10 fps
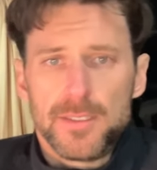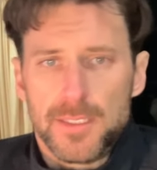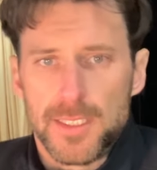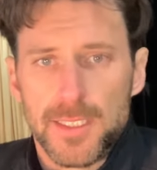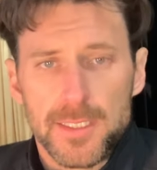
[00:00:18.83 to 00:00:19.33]

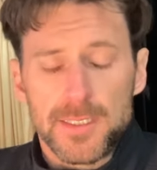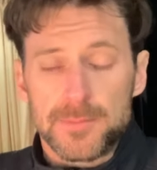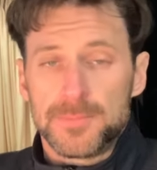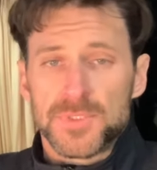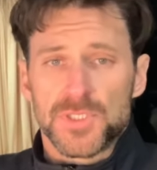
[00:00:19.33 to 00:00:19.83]

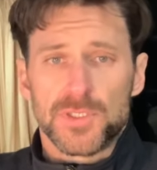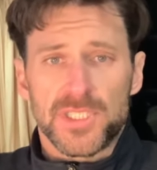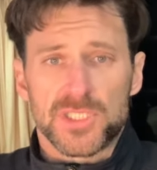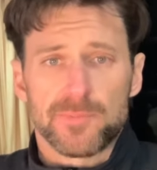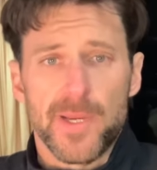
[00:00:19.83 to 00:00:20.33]
Um, so
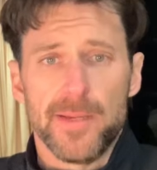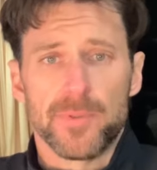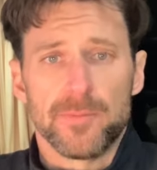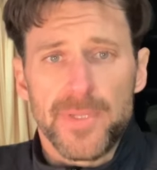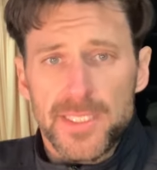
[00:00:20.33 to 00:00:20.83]
get your paper
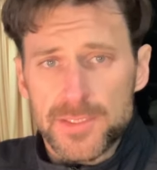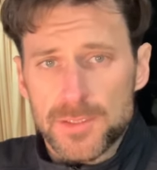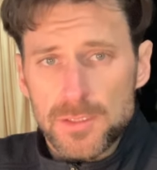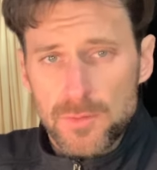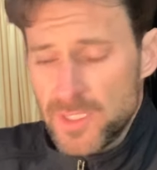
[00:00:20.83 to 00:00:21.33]
and pencil
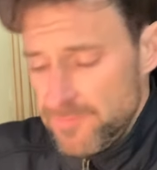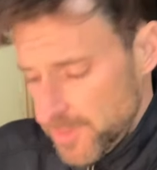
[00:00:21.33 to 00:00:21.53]
or whatever you